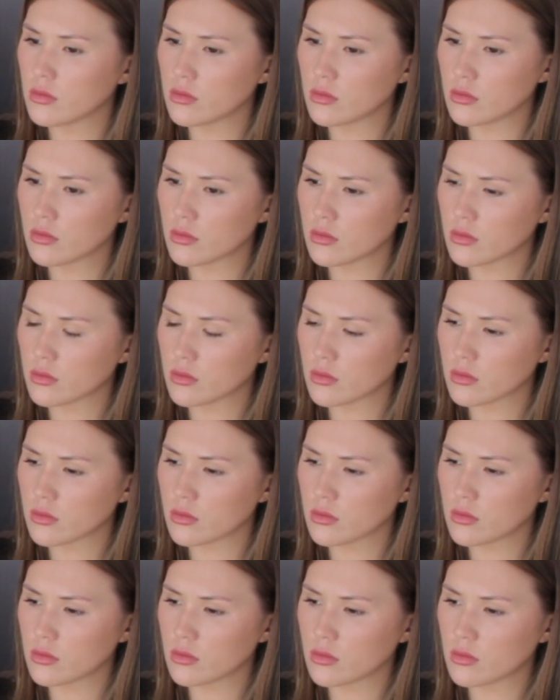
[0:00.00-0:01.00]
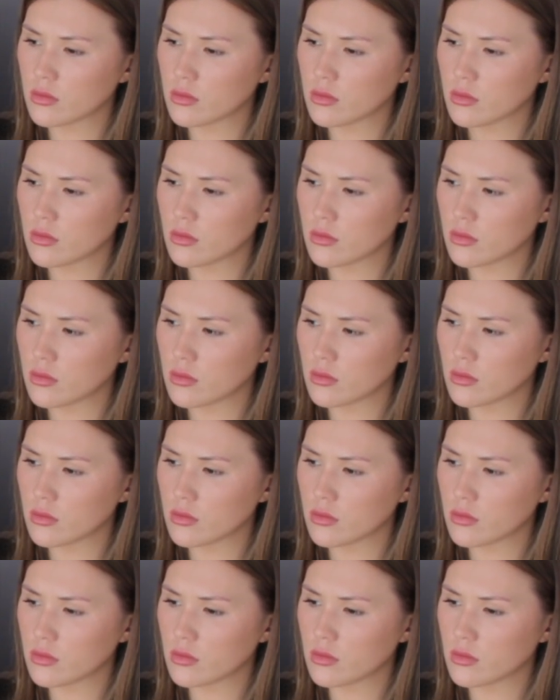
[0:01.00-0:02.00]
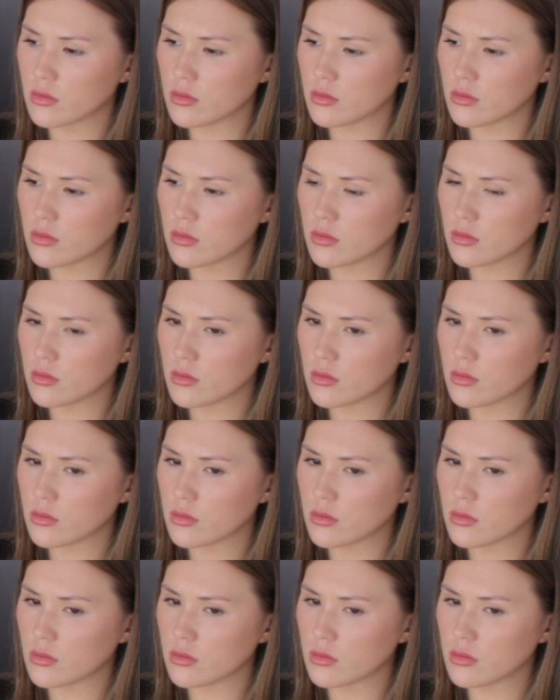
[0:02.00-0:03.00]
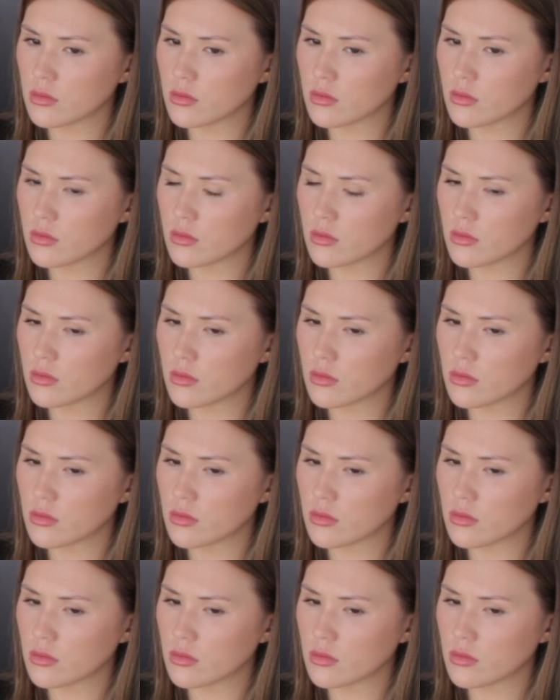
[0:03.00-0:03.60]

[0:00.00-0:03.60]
The person shown says nothing.